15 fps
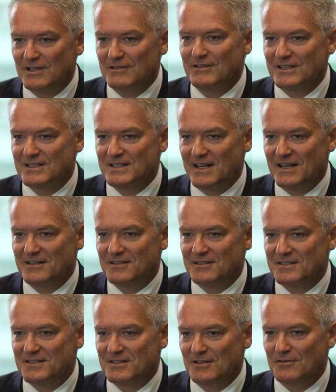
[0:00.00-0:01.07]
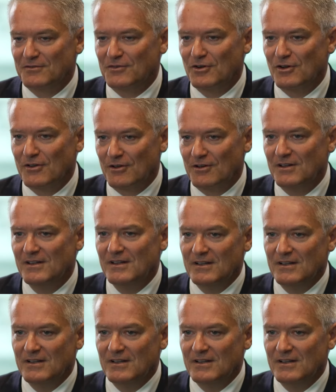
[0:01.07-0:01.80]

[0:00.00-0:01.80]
living standards further.